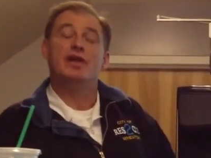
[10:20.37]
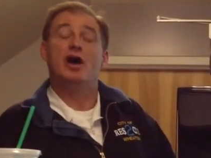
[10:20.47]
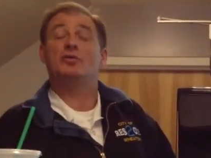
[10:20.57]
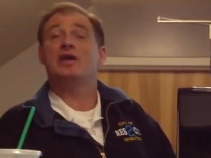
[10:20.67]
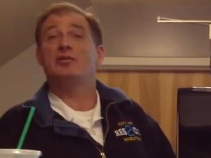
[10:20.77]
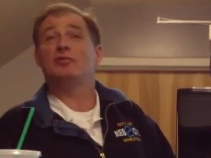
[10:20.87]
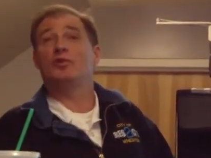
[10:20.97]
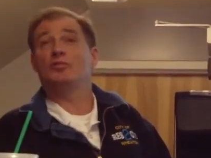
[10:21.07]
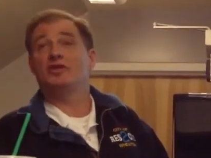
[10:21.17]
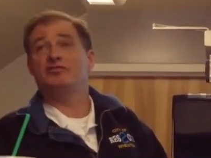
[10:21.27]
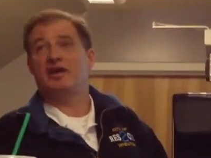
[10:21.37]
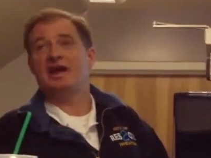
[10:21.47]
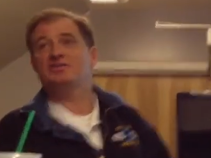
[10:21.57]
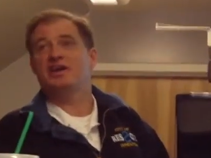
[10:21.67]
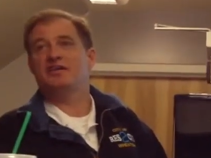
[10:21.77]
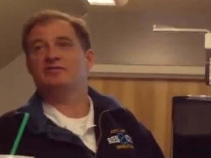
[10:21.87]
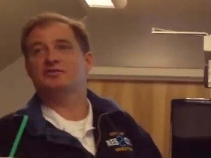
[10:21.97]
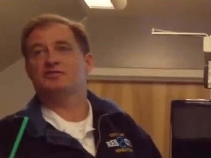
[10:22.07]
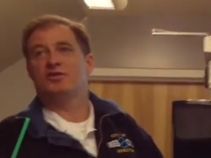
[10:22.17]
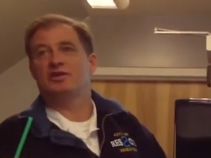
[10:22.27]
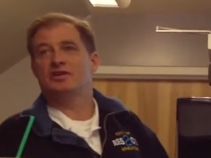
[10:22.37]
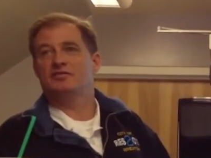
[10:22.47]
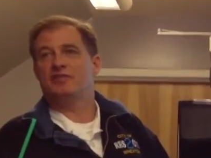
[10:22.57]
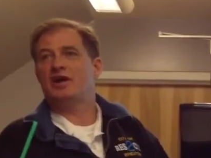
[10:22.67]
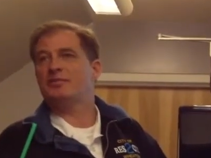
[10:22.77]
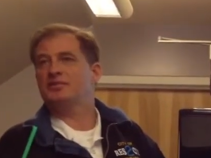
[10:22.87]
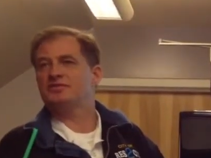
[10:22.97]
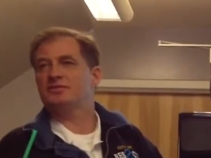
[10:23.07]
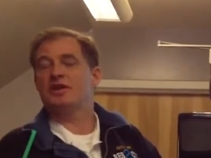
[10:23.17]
No, that will only flash after it's gone into fireman service.